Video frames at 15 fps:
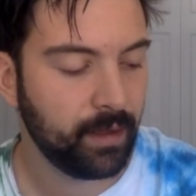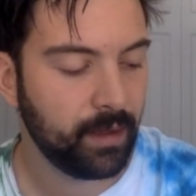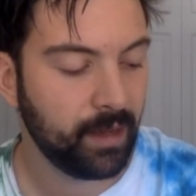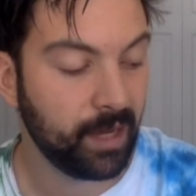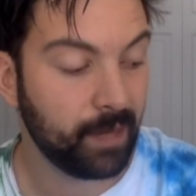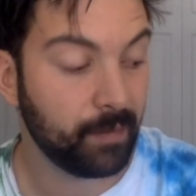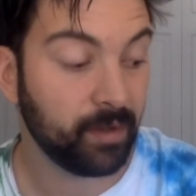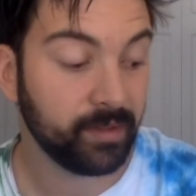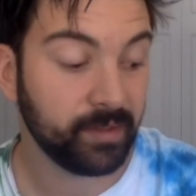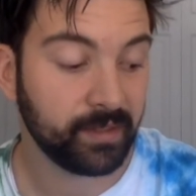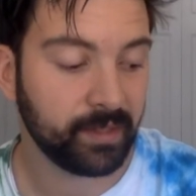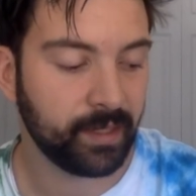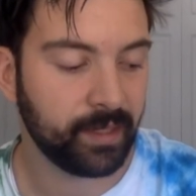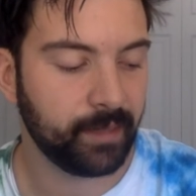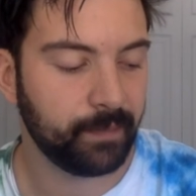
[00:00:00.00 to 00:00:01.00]
and I'm also
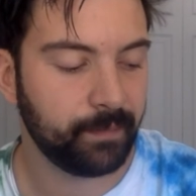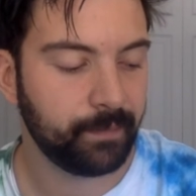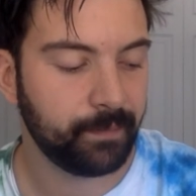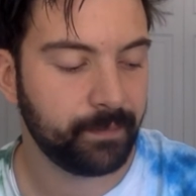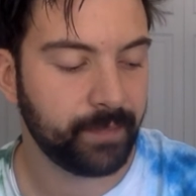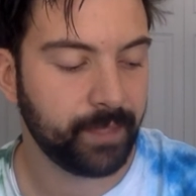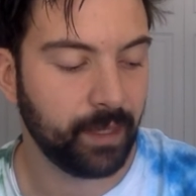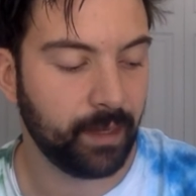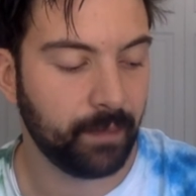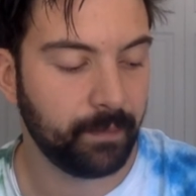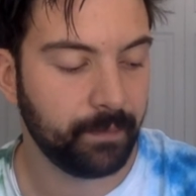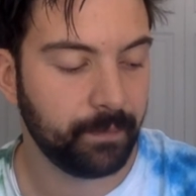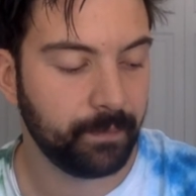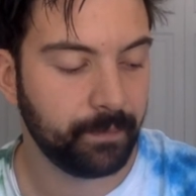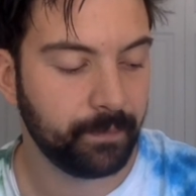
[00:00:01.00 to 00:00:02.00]
excited to
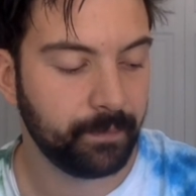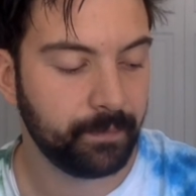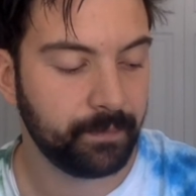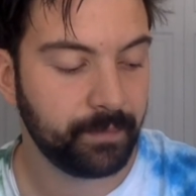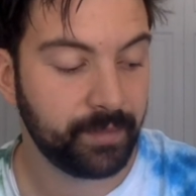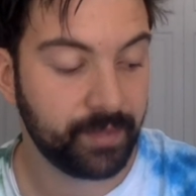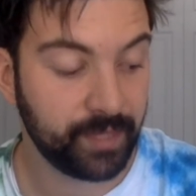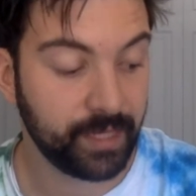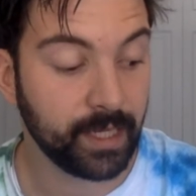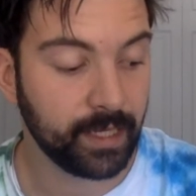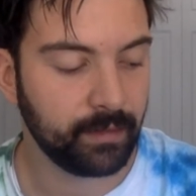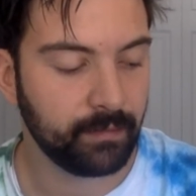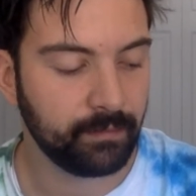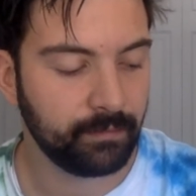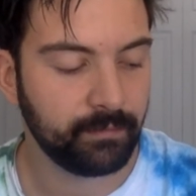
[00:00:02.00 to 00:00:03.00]

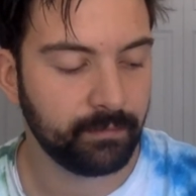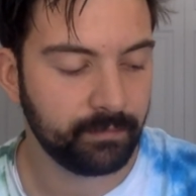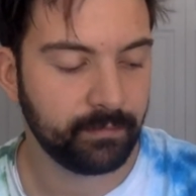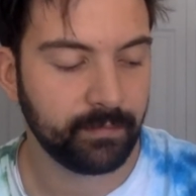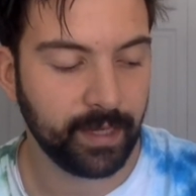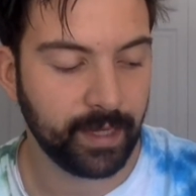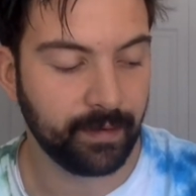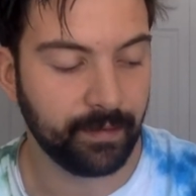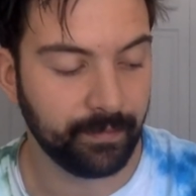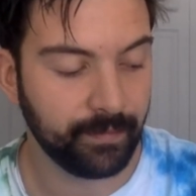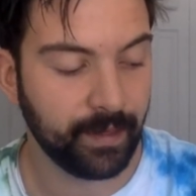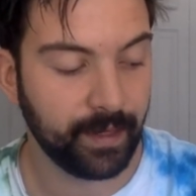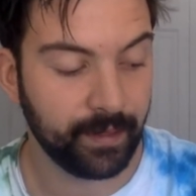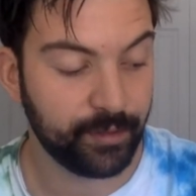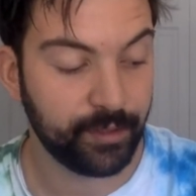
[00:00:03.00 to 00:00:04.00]
see and
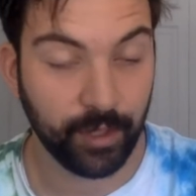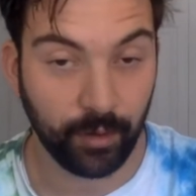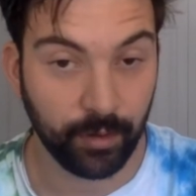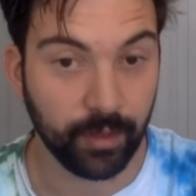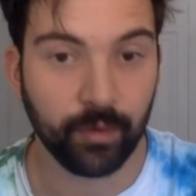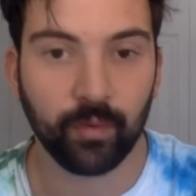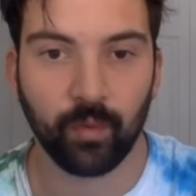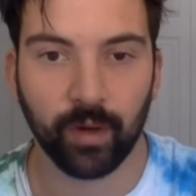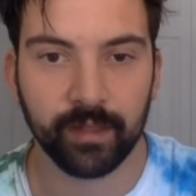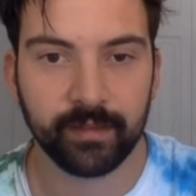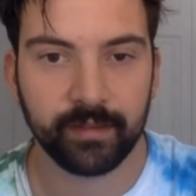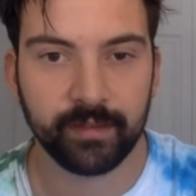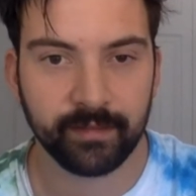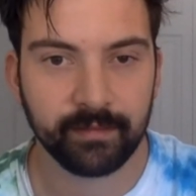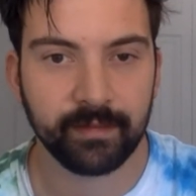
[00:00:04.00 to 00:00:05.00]
show you
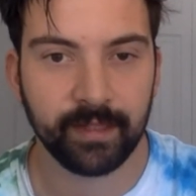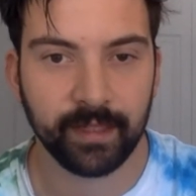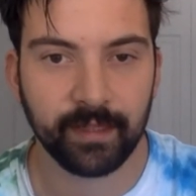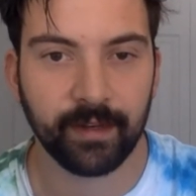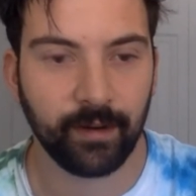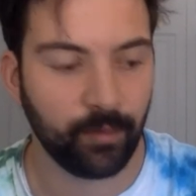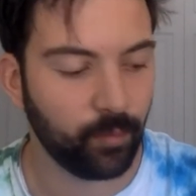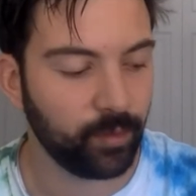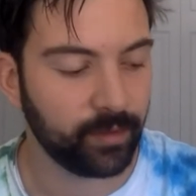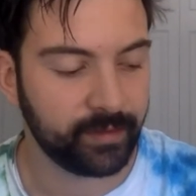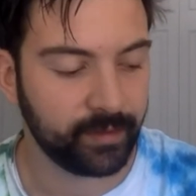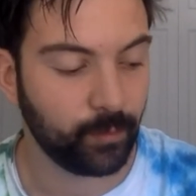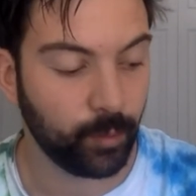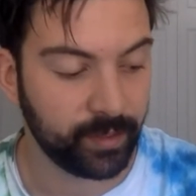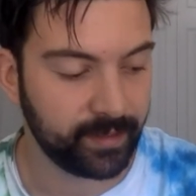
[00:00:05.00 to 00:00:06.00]
what's
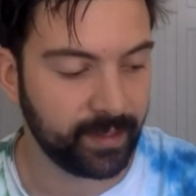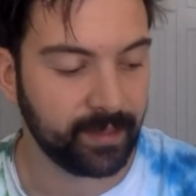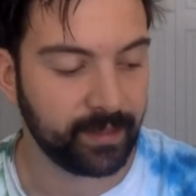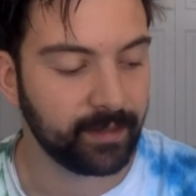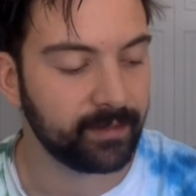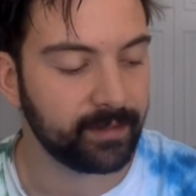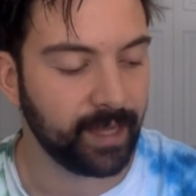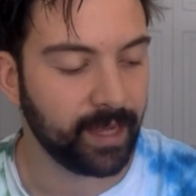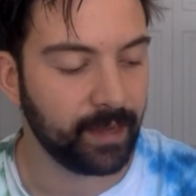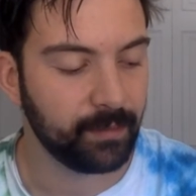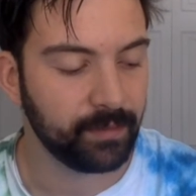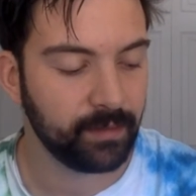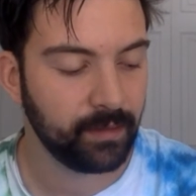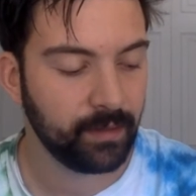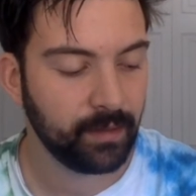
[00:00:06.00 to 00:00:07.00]
in these
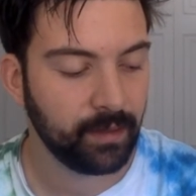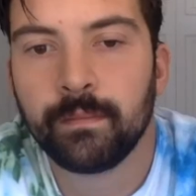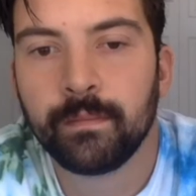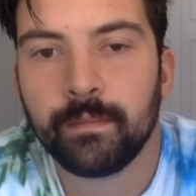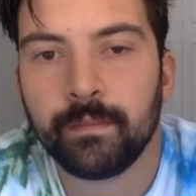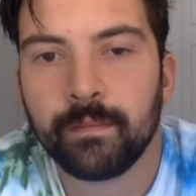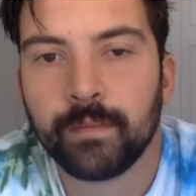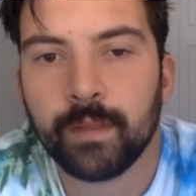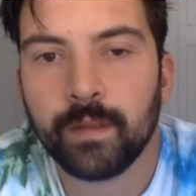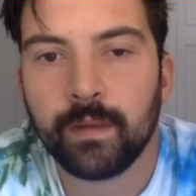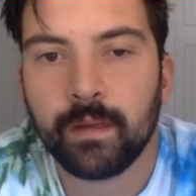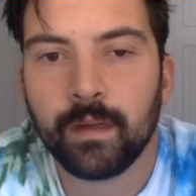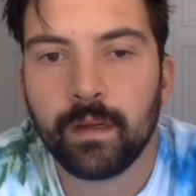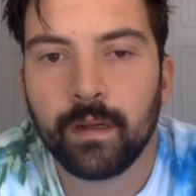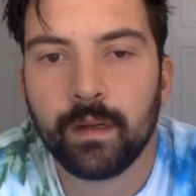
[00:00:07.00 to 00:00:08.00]
games.
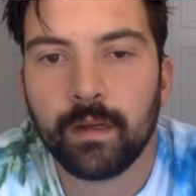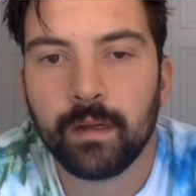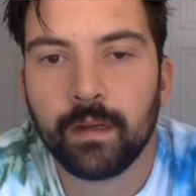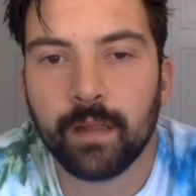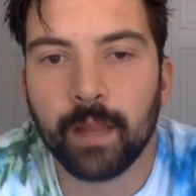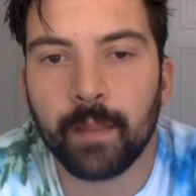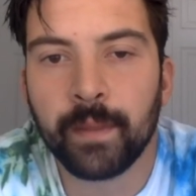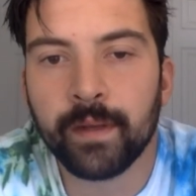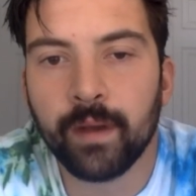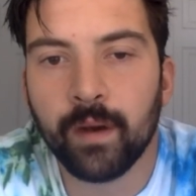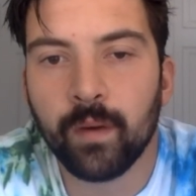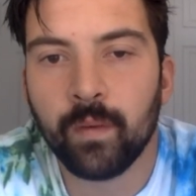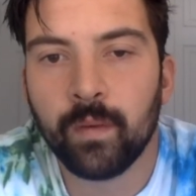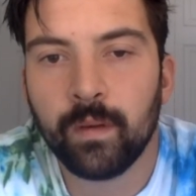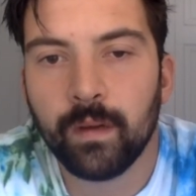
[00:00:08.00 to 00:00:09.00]
Let me
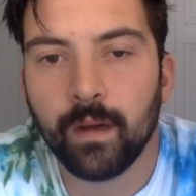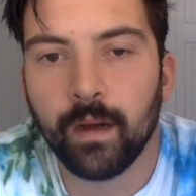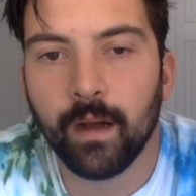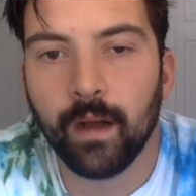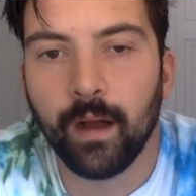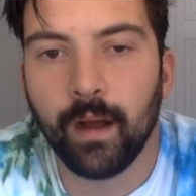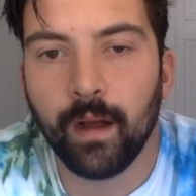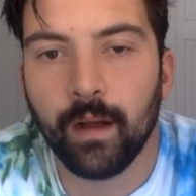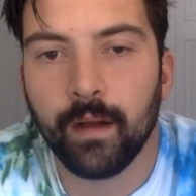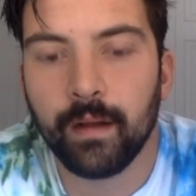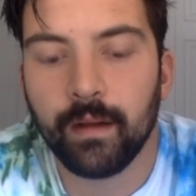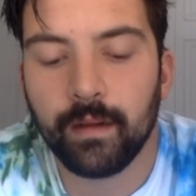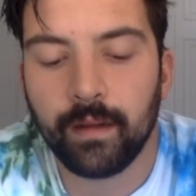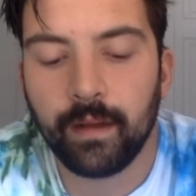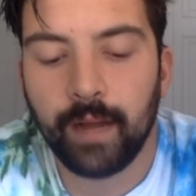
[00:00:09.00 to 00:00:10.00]
know
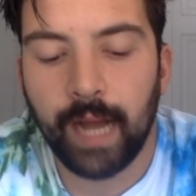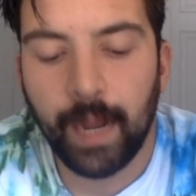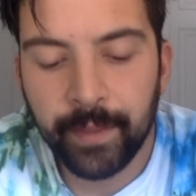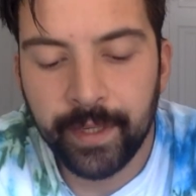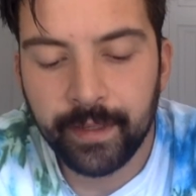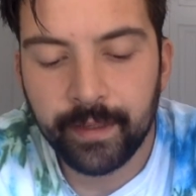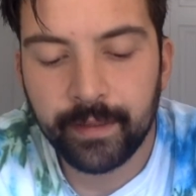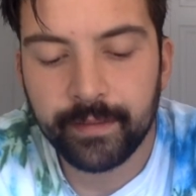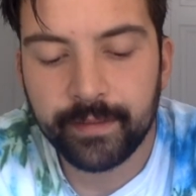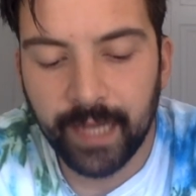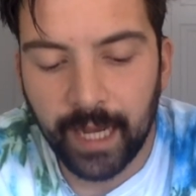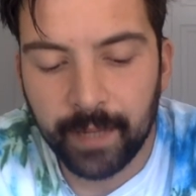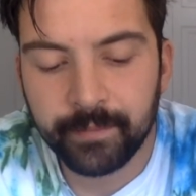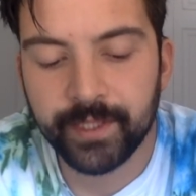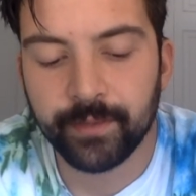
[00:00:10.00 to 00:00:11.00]
how many
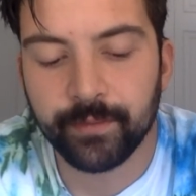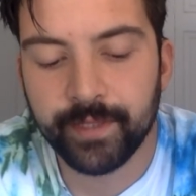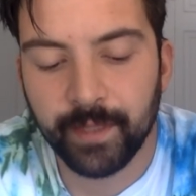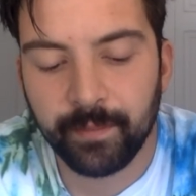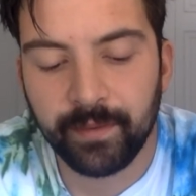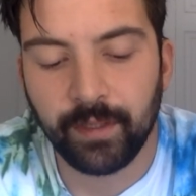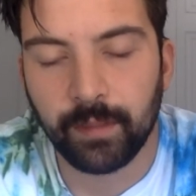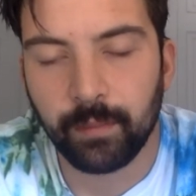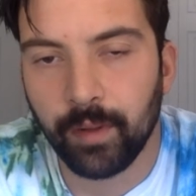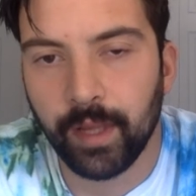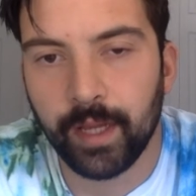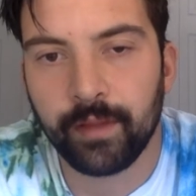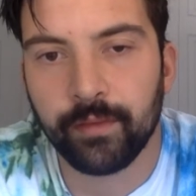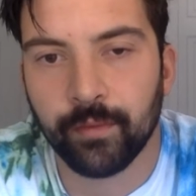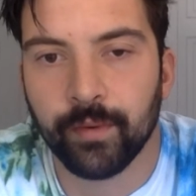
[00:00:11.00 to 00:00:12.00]
times do you typically
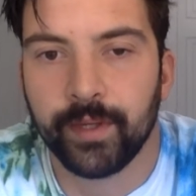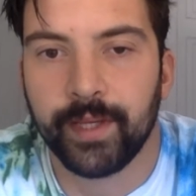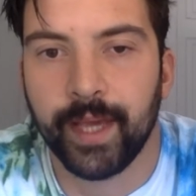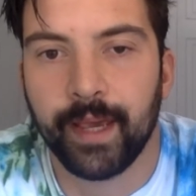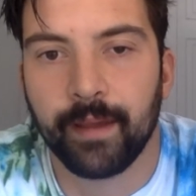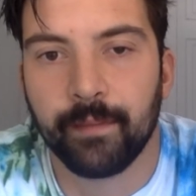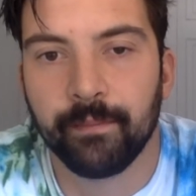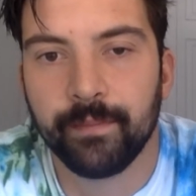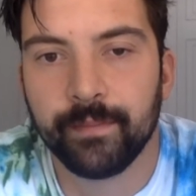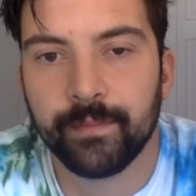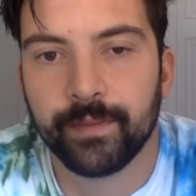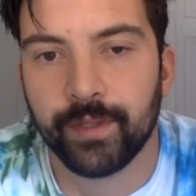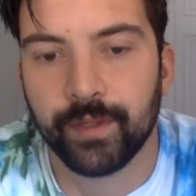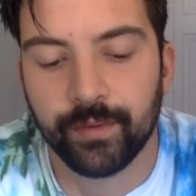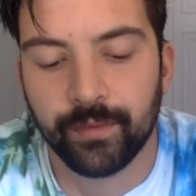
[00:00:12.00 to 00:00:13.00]
play through a game?
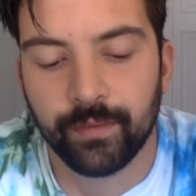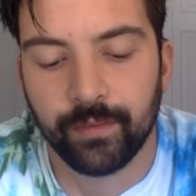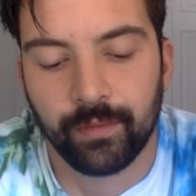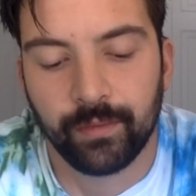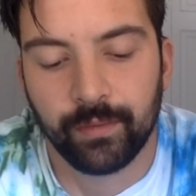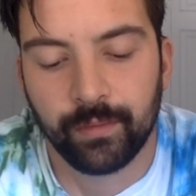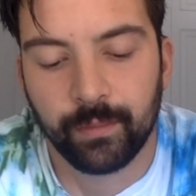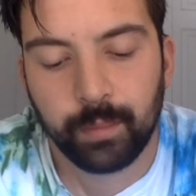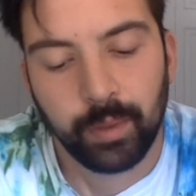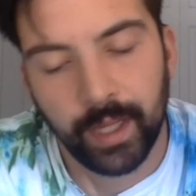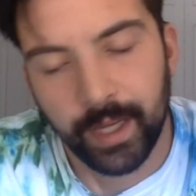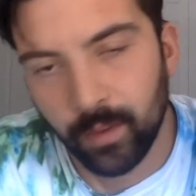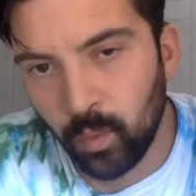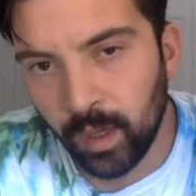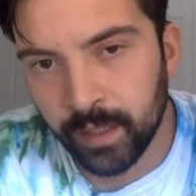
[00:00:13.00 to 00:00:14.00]
Do you play
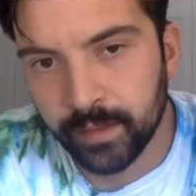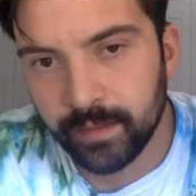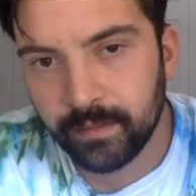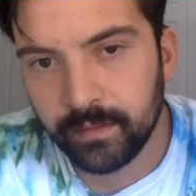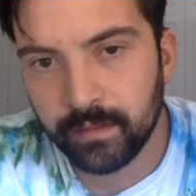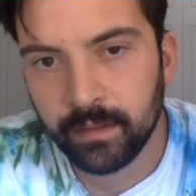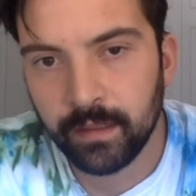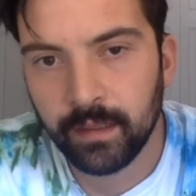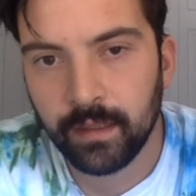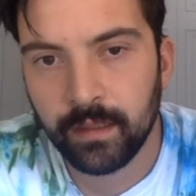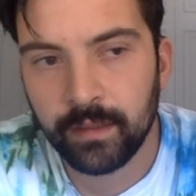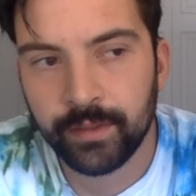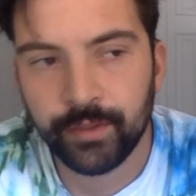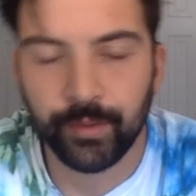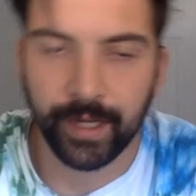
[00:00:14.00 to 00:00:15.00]
it once,
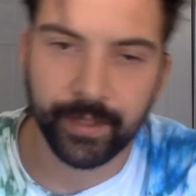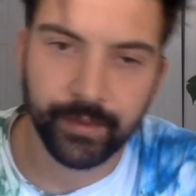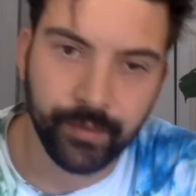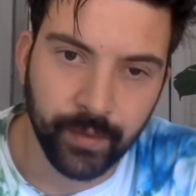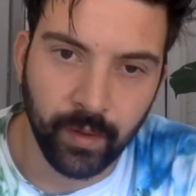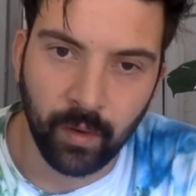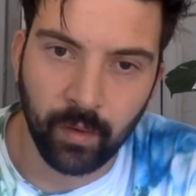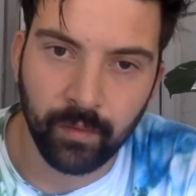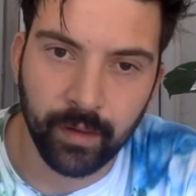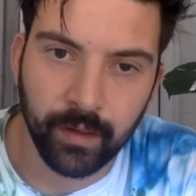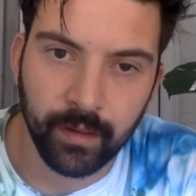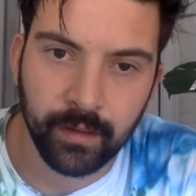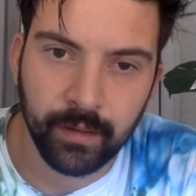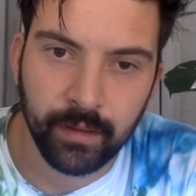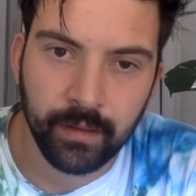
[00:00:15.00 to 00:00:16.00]
transfer it over,